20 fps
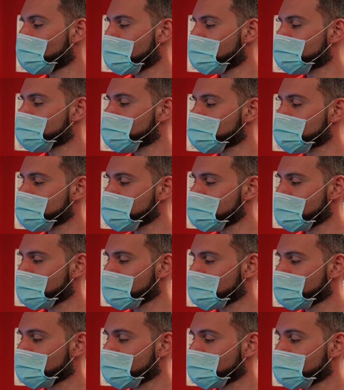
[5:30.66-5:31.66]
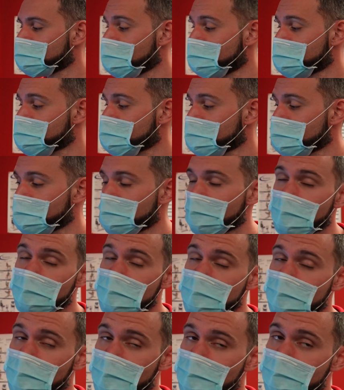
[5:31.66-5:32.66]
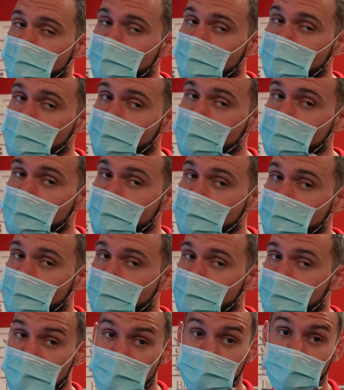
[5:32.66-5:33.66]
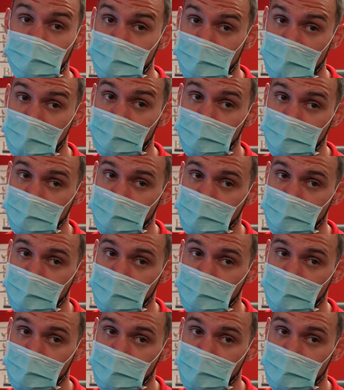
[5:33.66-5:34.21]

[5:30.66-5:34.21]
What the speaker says: as you see that deficit close closer towards 10% or